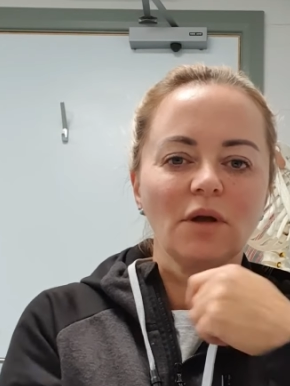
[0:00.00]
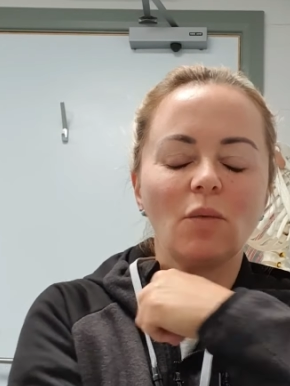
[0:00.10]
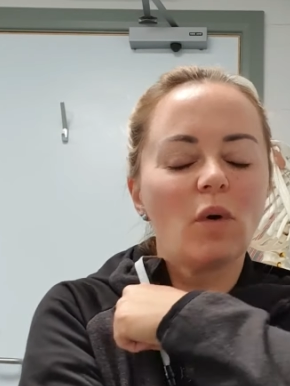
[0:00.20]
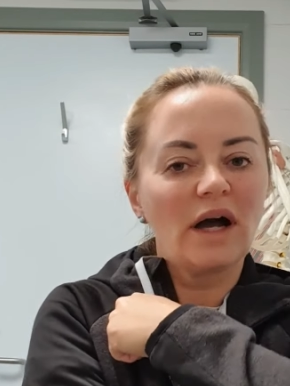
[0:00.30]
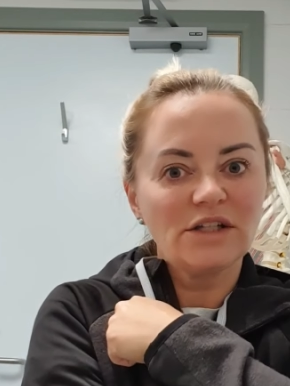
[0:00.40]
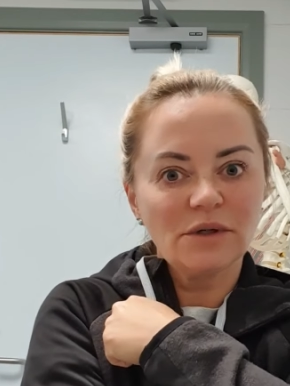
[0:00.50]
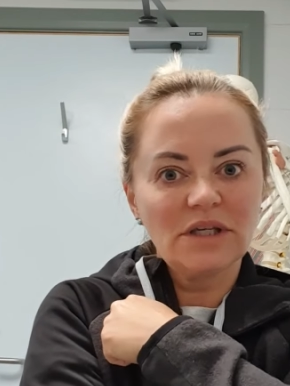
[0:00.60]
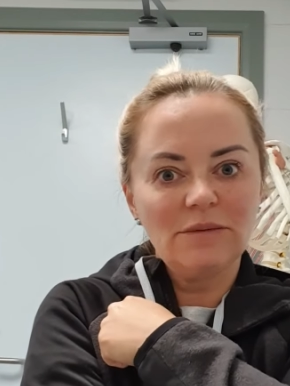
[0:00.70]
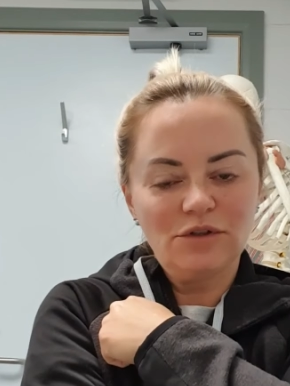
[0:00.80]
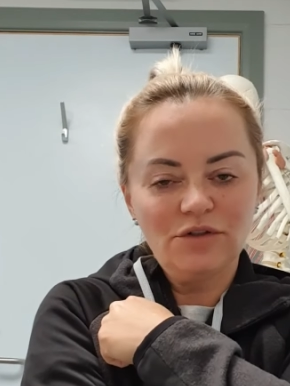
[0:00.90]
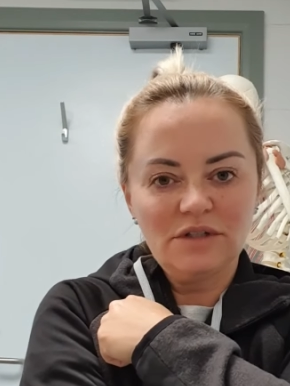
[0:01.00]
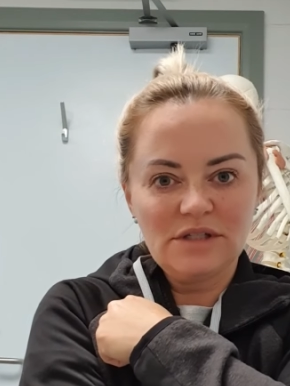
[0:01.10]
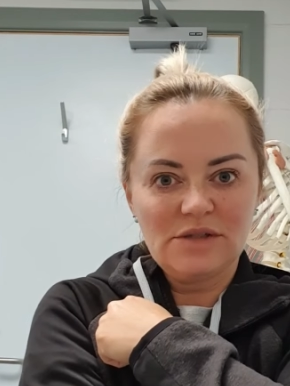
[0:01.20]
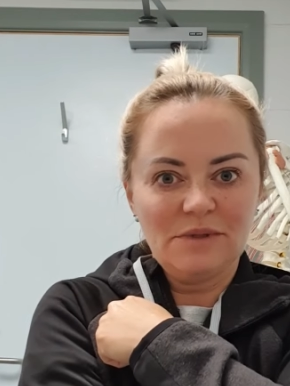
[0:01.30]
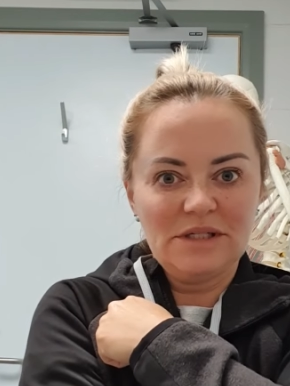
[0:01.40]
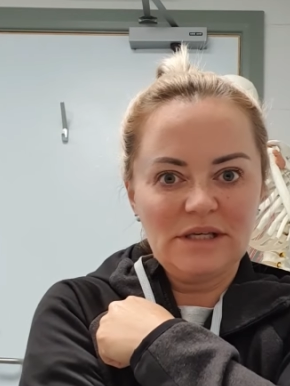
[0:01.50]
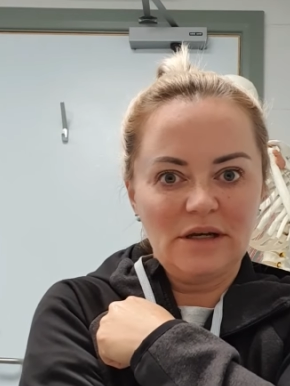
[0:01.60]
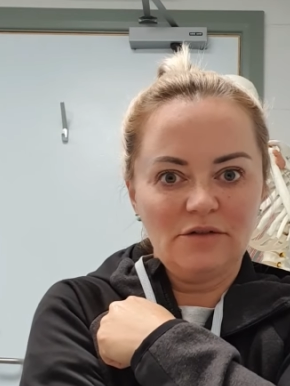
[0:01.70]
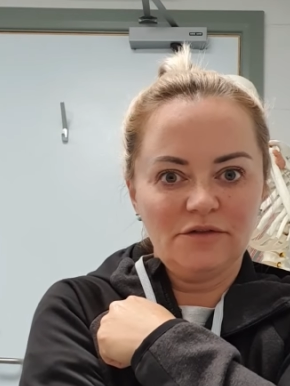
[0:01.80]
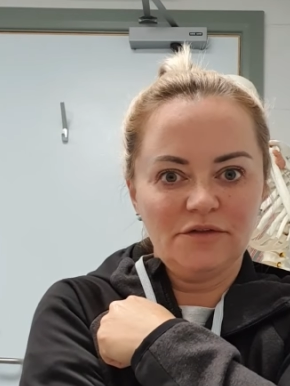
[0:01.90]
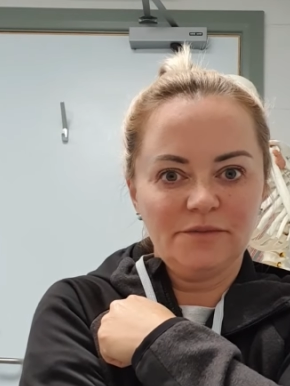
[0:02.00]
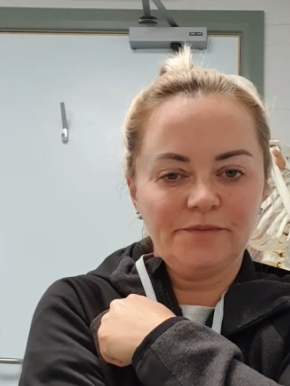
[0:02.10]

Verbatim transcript: Why do I keep doing this to myself?